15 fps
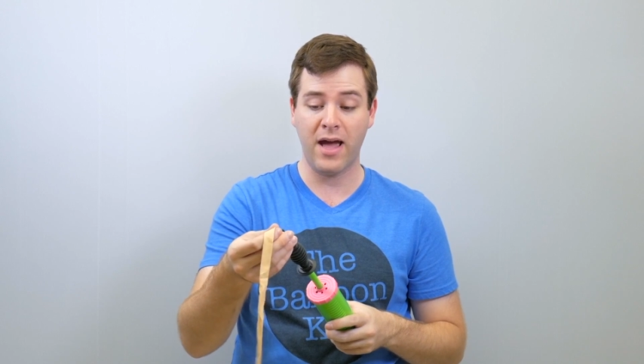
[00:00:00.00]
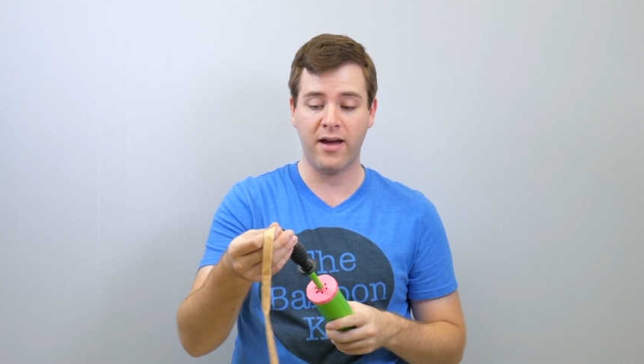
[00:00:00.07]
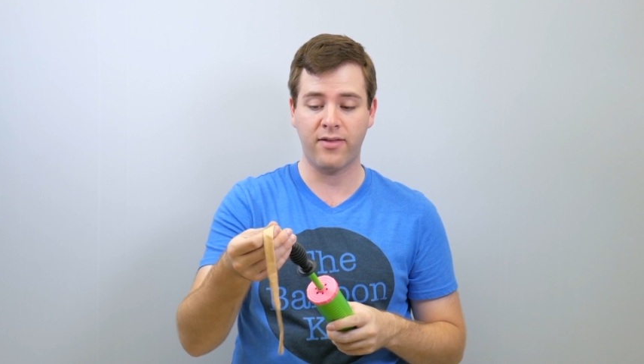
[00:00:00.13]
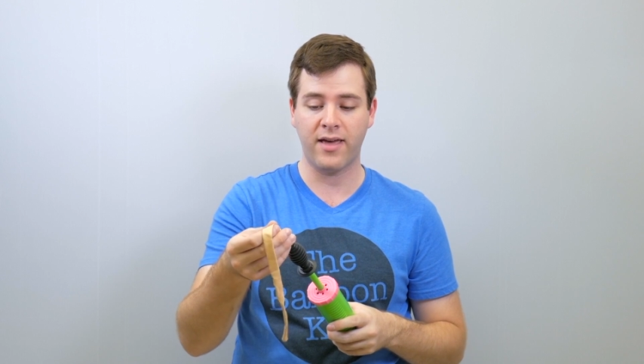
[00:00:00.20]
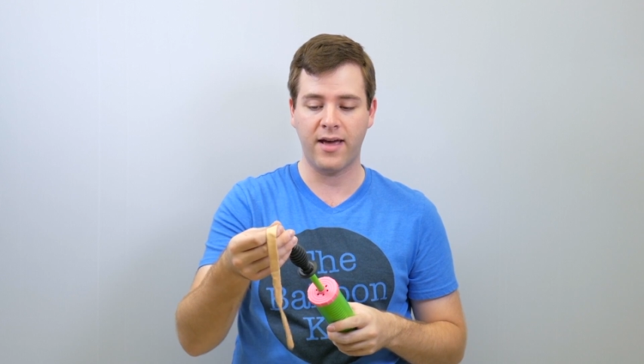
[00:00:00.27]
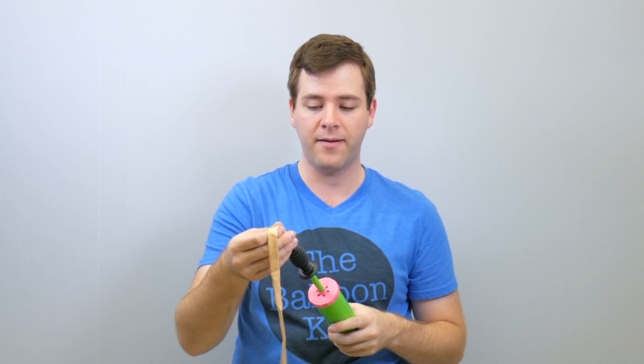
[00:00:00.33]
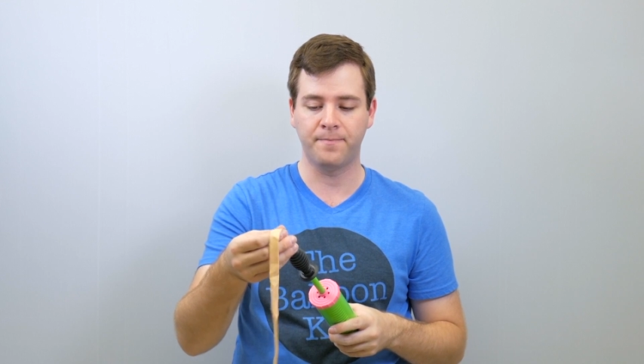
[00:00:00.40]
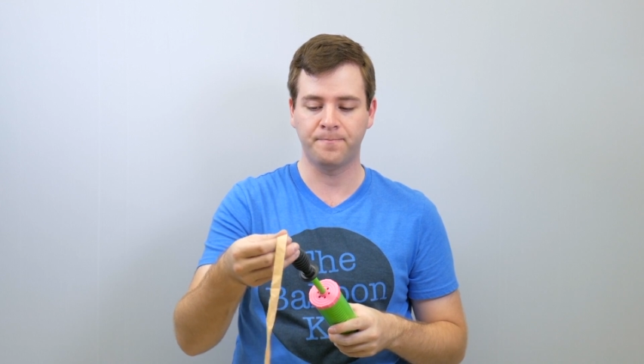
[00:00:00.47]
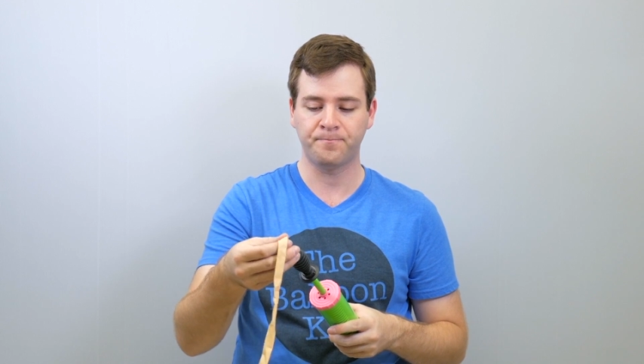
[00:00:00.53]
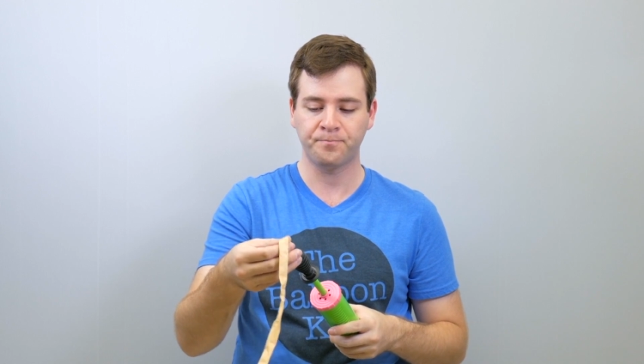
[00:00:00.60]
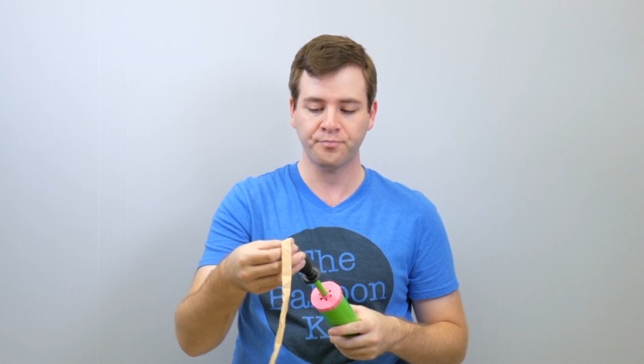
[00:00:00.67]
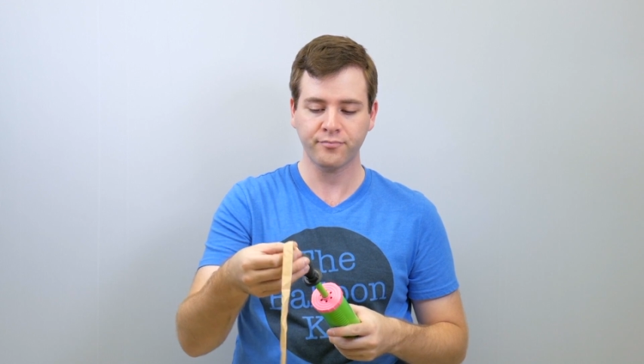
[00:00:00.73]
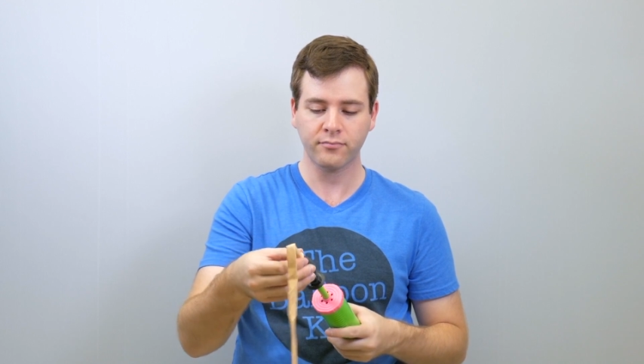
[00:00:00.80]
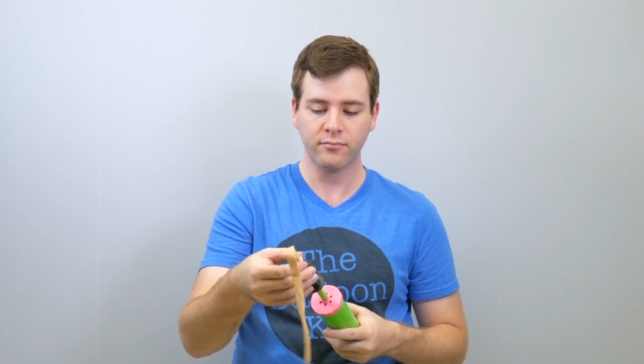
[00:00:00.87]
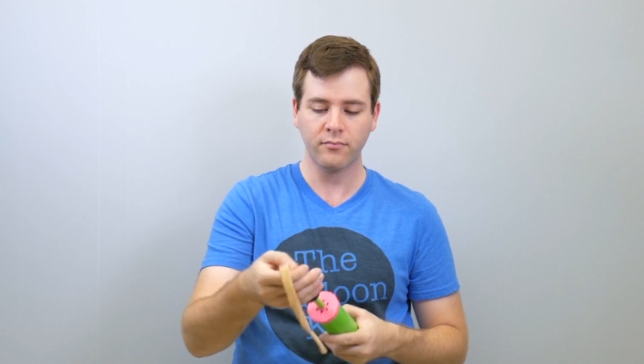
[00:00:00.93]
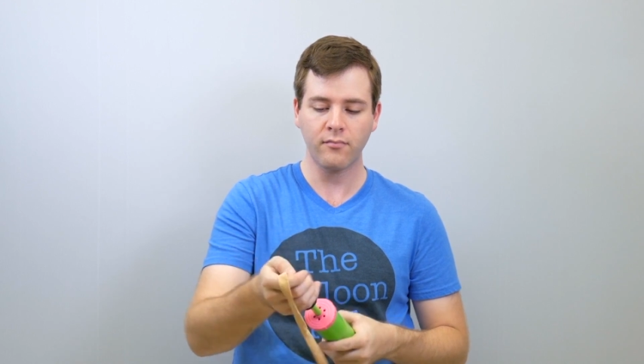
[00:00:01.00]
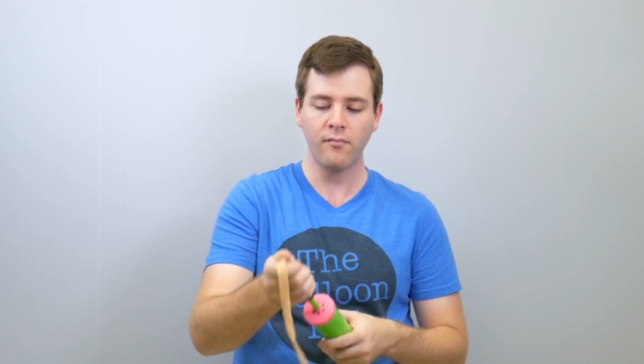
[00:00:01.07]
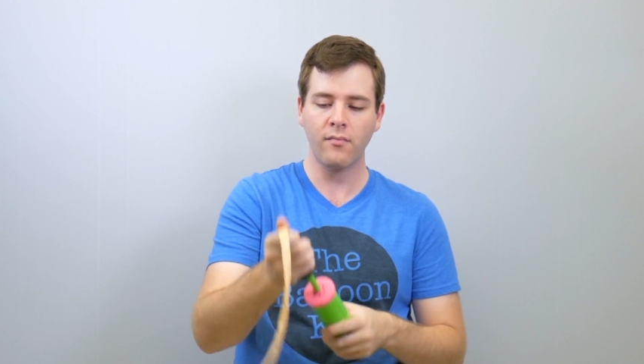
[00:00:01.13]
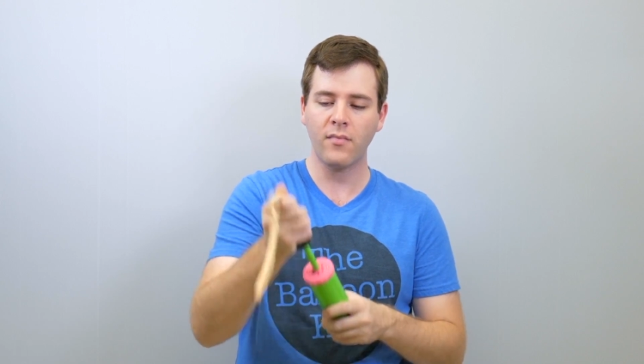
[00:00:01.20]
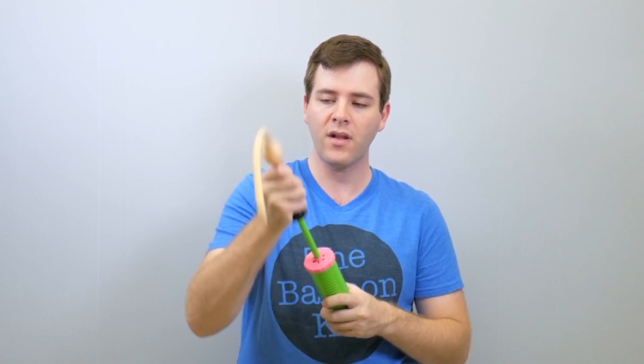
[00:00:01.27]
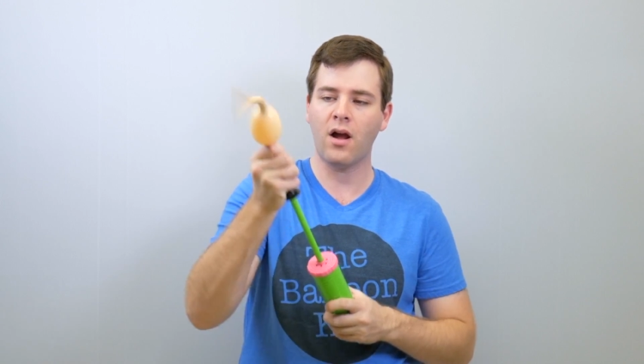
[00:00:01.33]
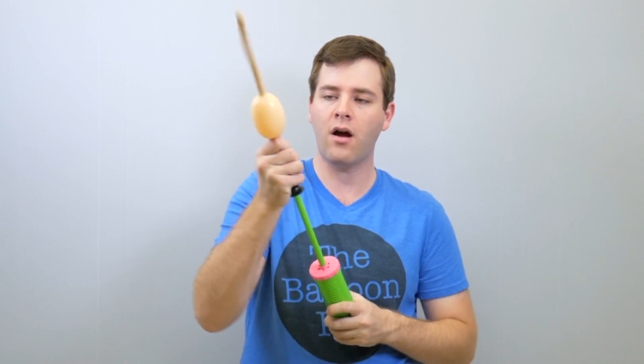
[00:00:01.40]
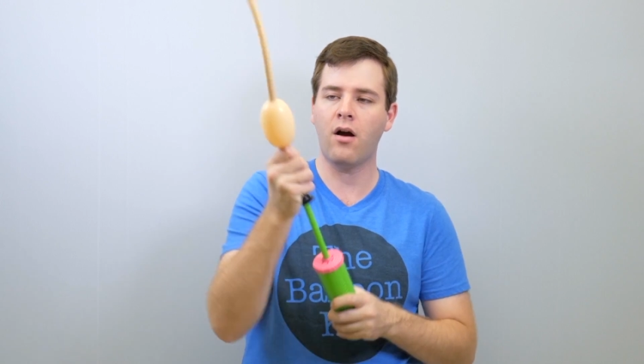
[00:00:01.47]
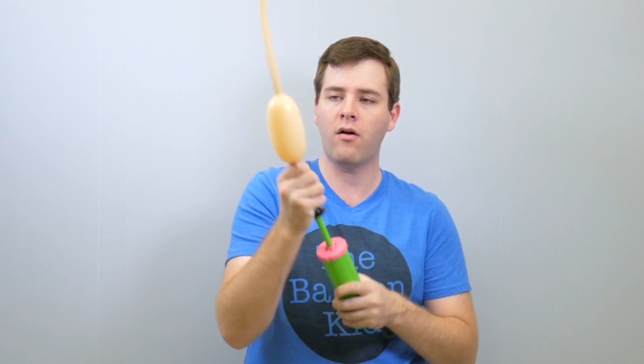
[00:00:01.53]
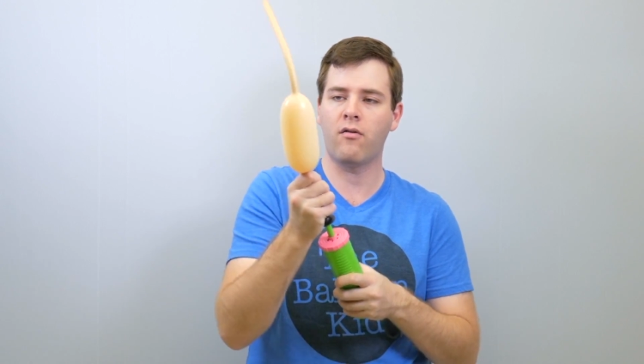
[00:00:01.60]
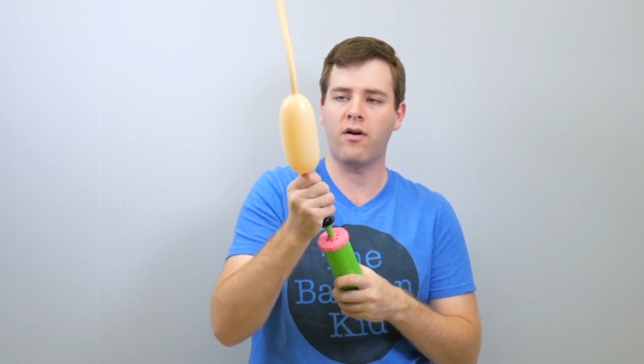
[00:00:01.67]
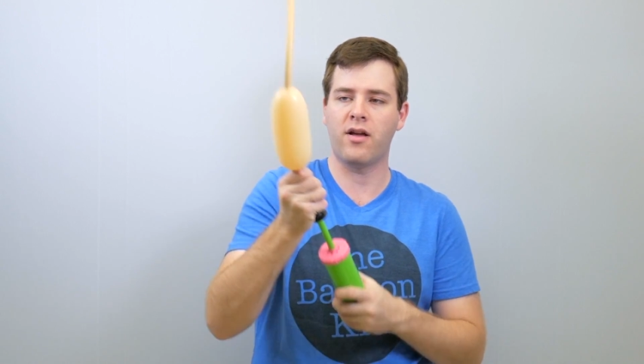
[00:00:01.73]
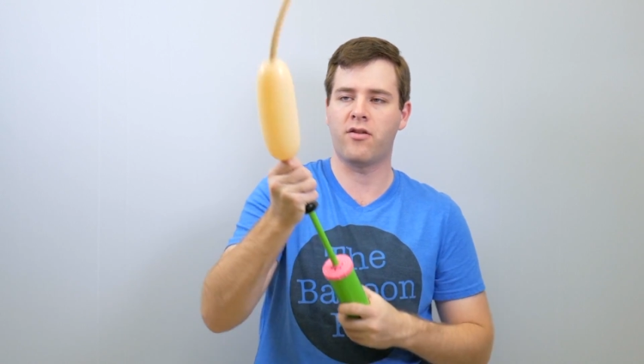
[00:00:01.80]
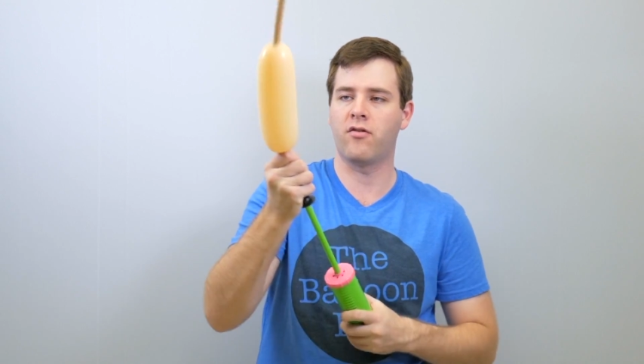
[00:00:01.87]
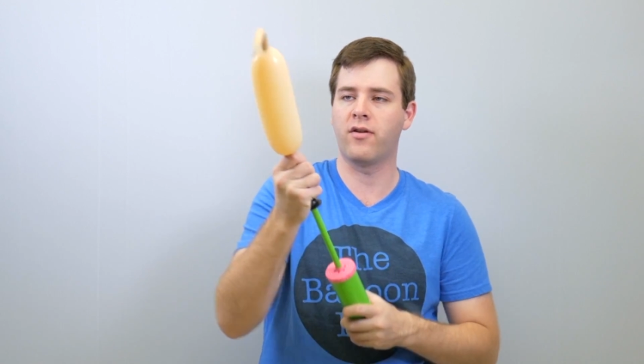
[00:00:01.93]
back of the head.
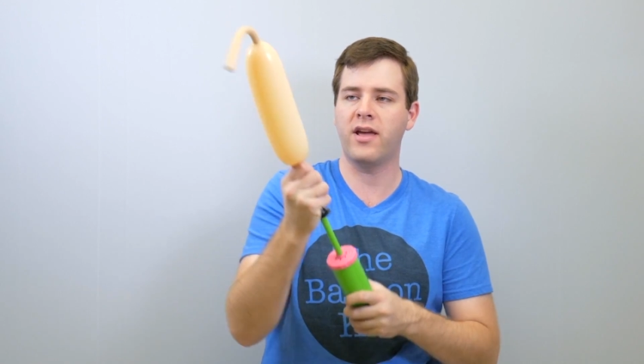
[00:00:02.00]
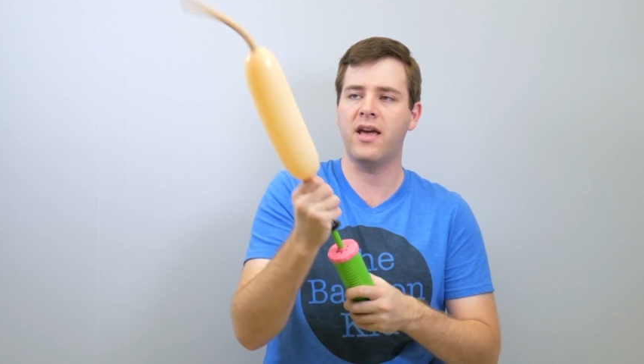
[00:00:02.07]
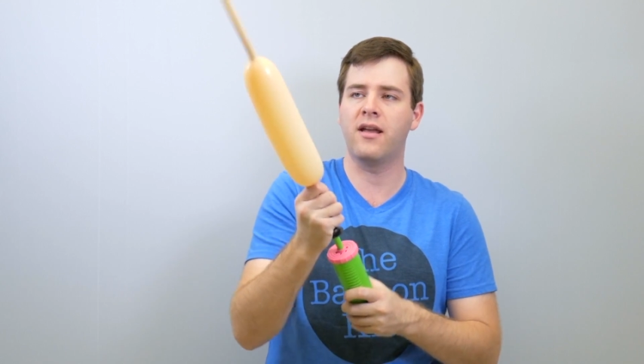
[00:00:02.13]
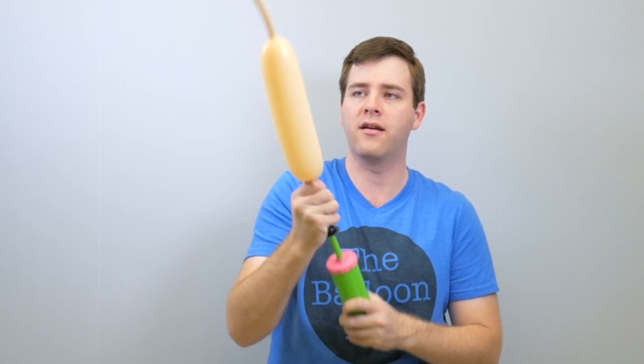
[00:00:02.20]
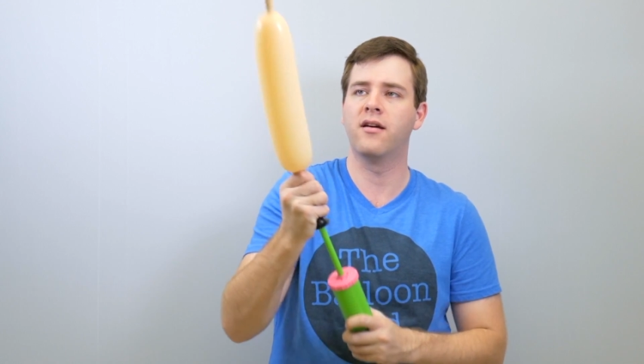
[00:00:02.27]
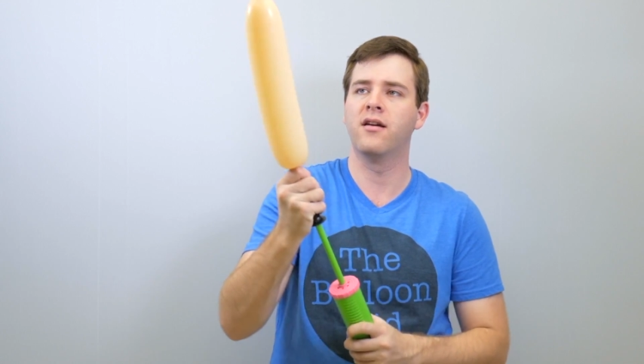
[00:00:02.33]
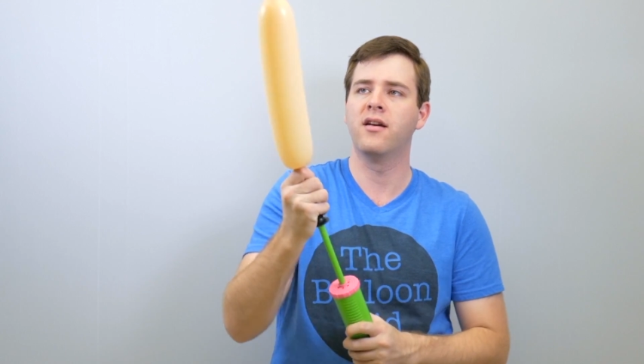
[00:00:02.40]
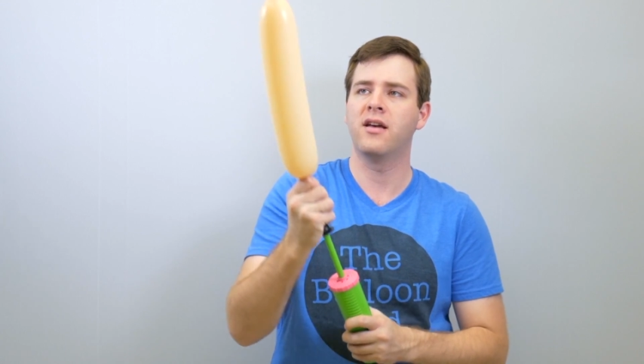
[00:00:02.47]
Alright, so again,